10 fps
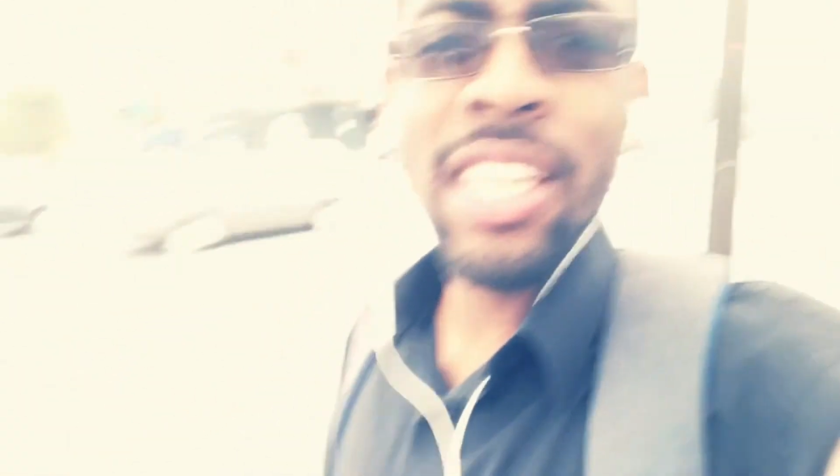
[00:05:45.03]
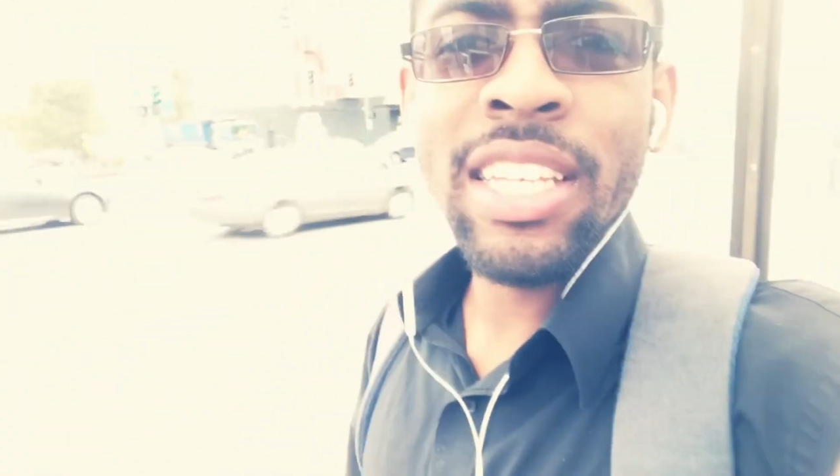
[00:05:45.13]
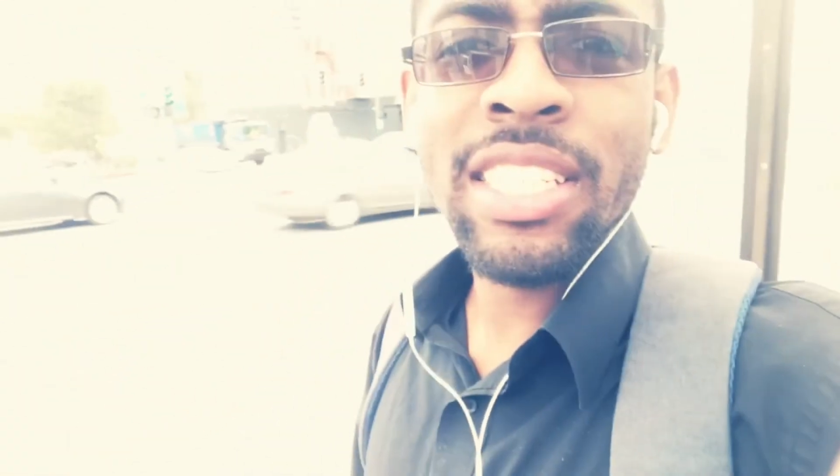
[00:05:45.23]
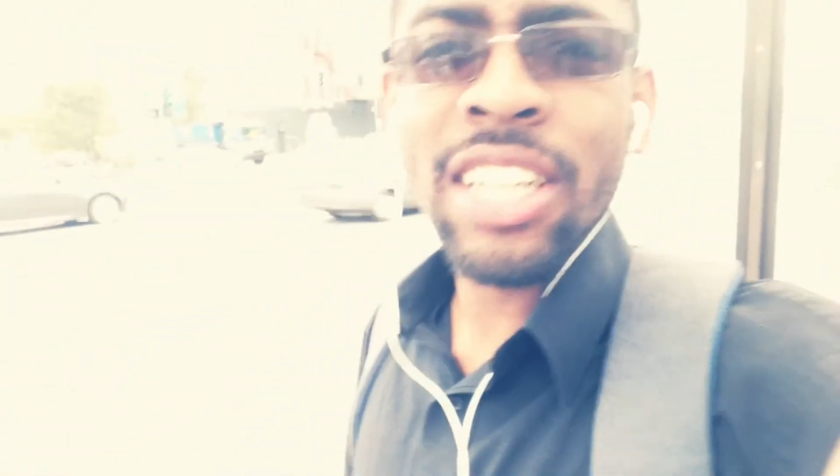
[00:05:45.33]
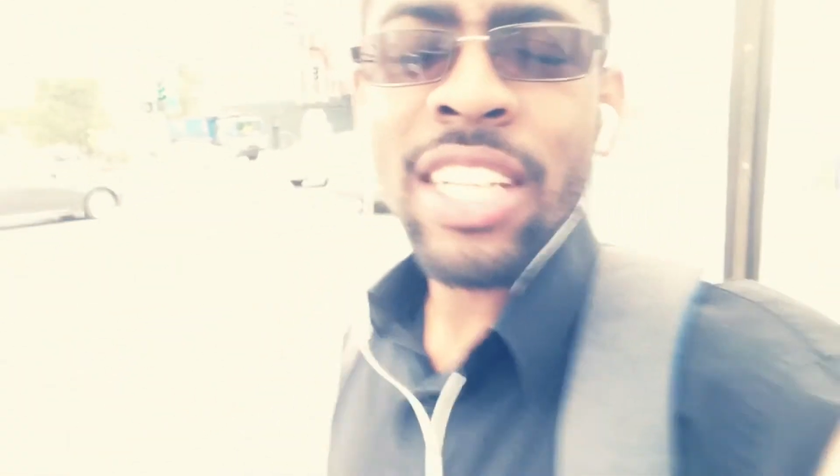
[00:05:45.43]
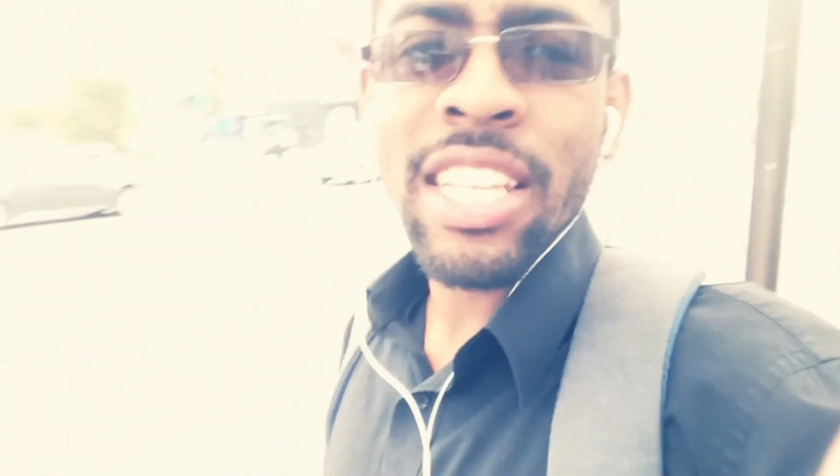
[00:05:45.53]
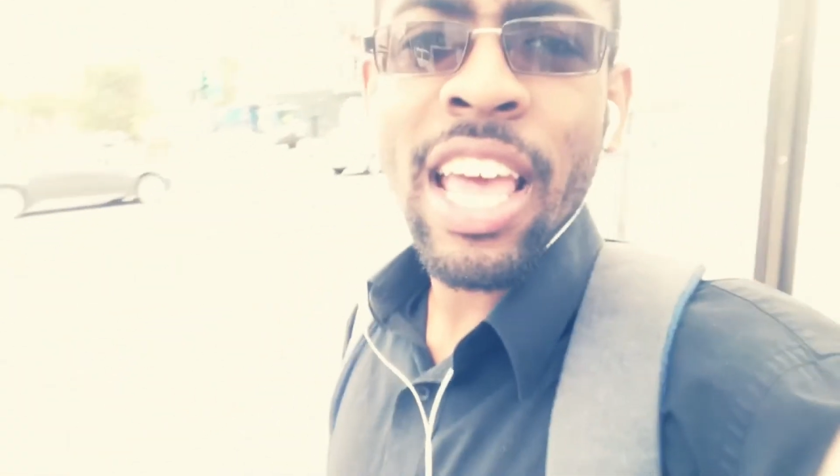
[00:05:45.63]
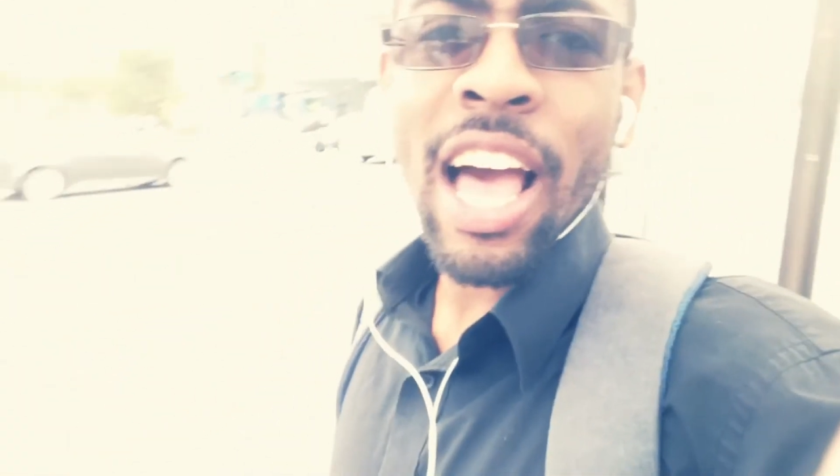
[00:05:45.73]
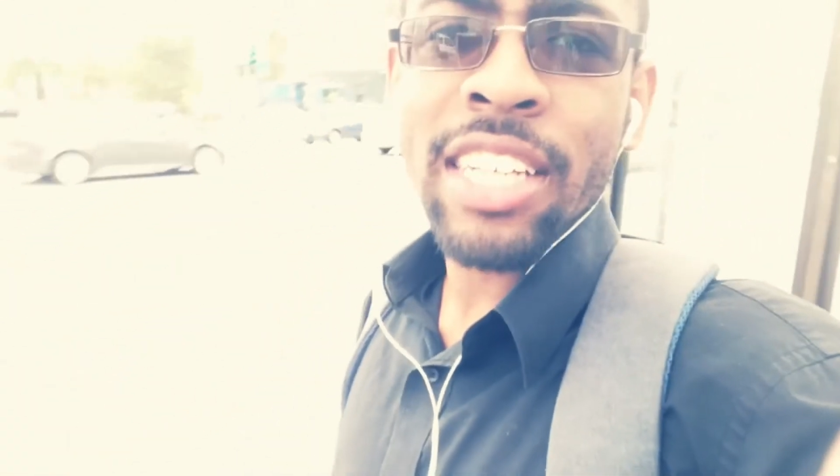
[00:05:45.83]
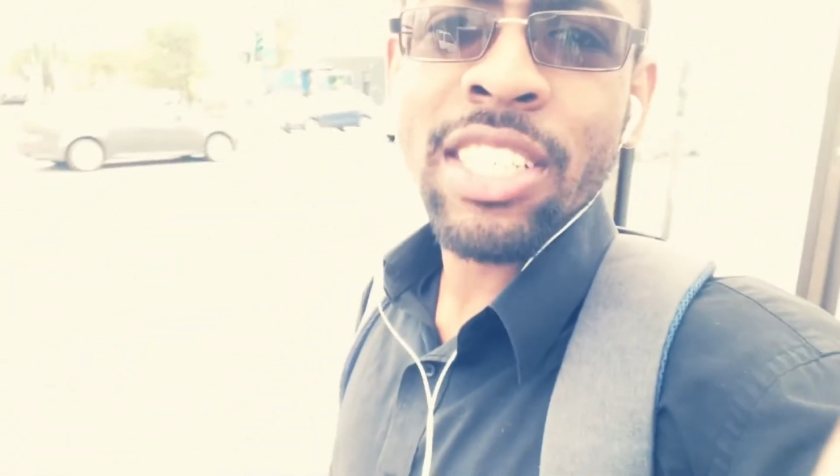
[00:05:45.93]
he just
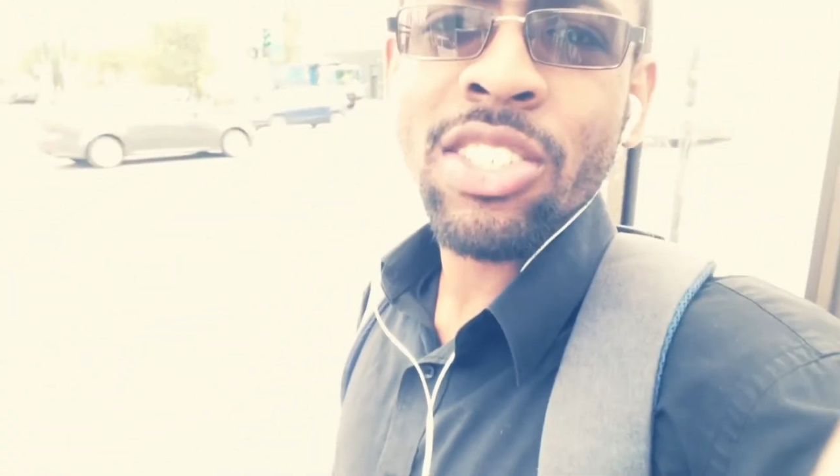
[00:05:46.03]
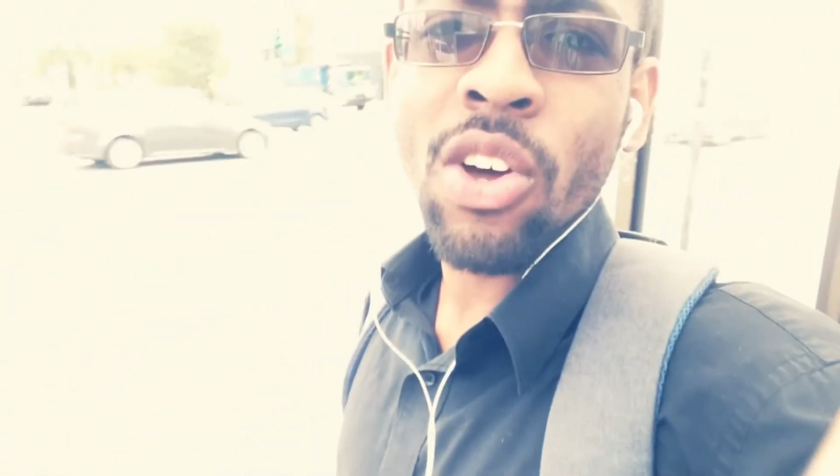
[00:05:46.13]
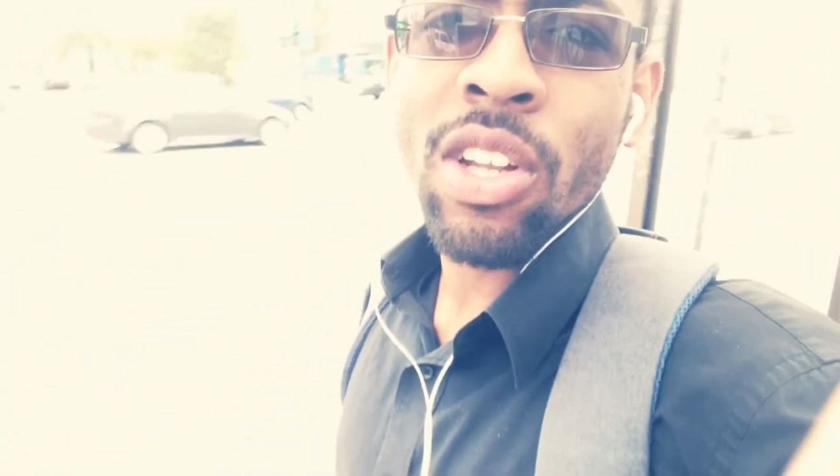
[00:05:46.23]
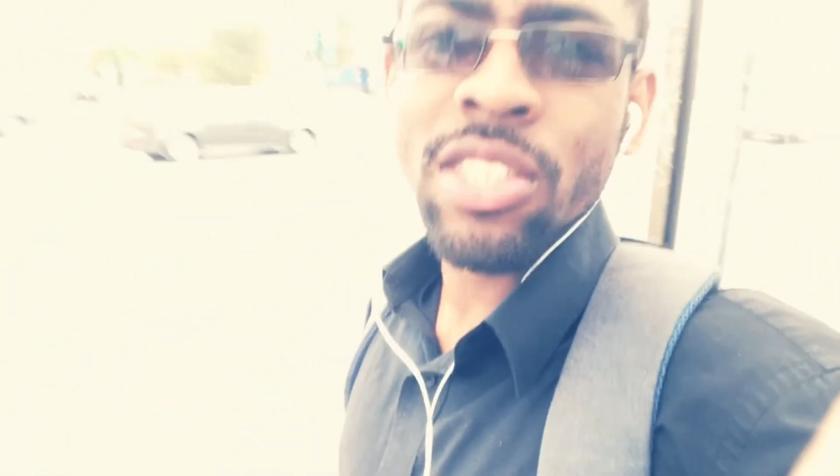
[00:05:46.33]
had I just saw